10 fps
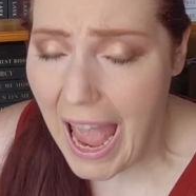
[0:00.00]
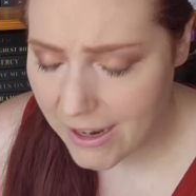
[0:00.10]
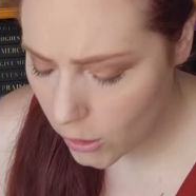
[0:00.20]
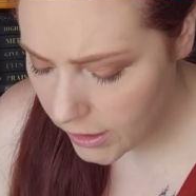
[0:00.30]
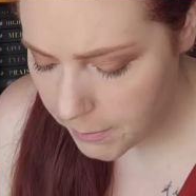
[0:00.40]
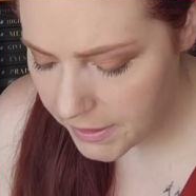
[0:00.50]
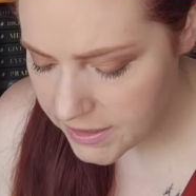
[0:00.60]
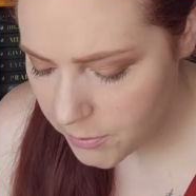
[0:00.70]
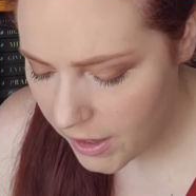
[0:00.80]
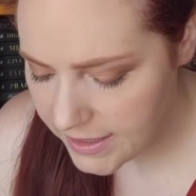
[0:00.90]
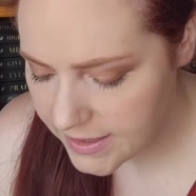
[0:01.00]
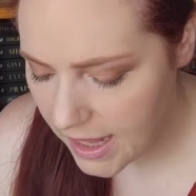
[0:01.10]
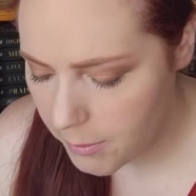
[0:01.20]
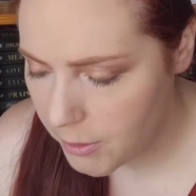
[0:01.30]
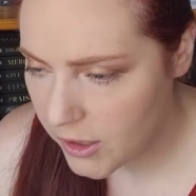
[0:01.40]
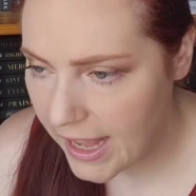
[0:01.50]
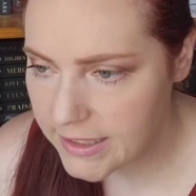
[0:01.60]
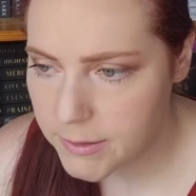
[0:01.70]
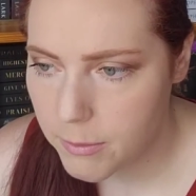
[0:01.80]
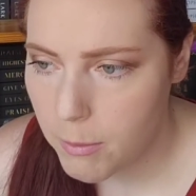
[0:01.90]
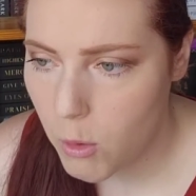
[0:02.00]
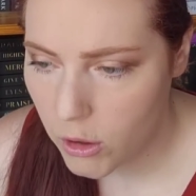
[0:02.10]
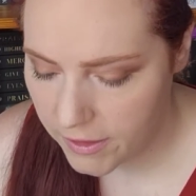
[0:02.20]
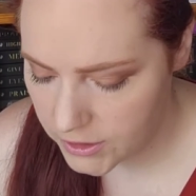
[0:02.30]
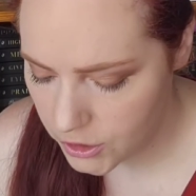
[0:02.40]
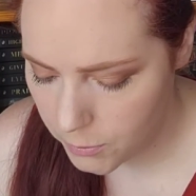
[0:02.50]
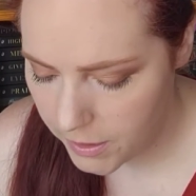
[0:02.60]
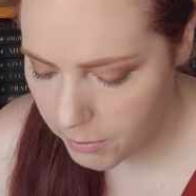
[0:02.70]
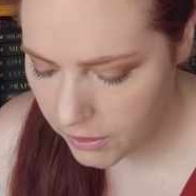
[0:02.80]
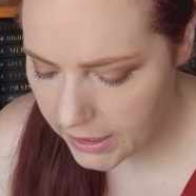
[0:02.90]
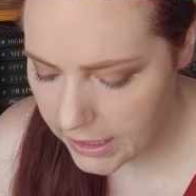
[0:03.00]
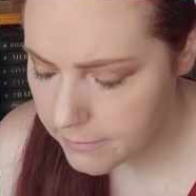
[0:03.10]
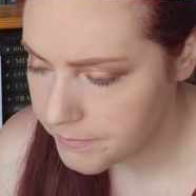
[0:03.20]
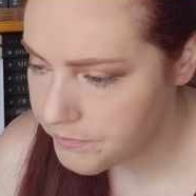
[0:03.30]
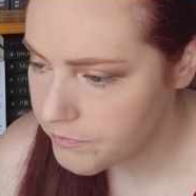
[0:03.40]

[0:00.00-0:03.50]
I don't like being surprised that a book has more than two people in it